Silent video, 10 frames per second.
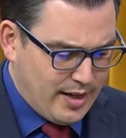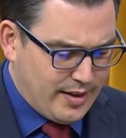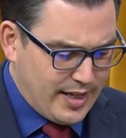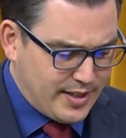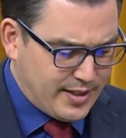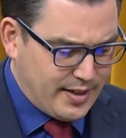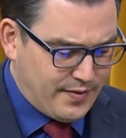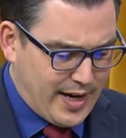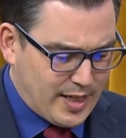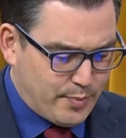This, in
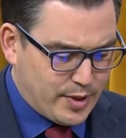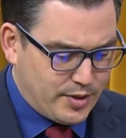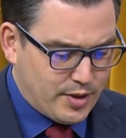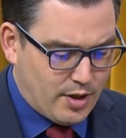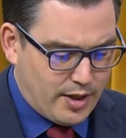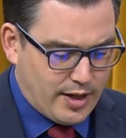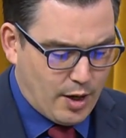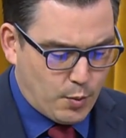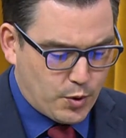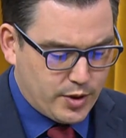fact, builds on
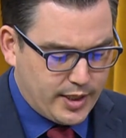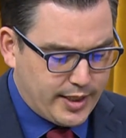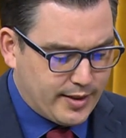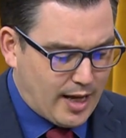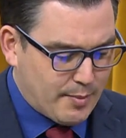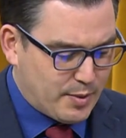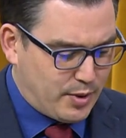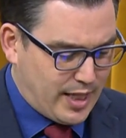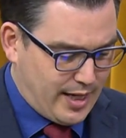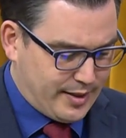our world-leading climate
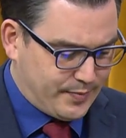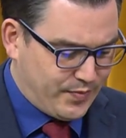plan,